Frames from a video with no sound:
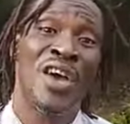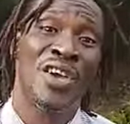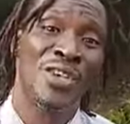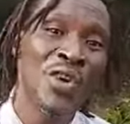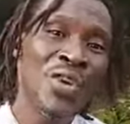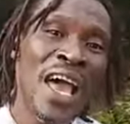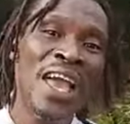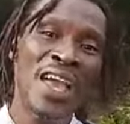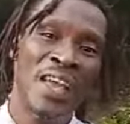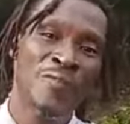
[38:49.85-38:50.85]
you know
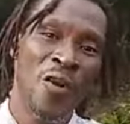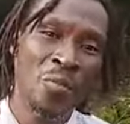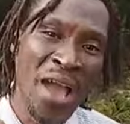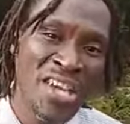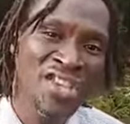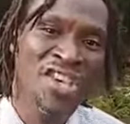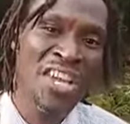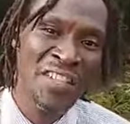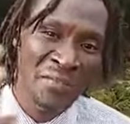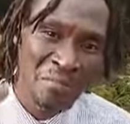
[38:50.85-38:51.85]

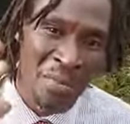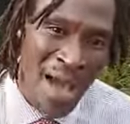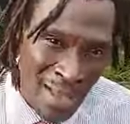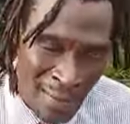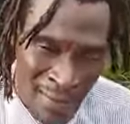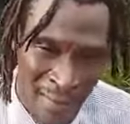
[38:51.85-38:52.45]
information man.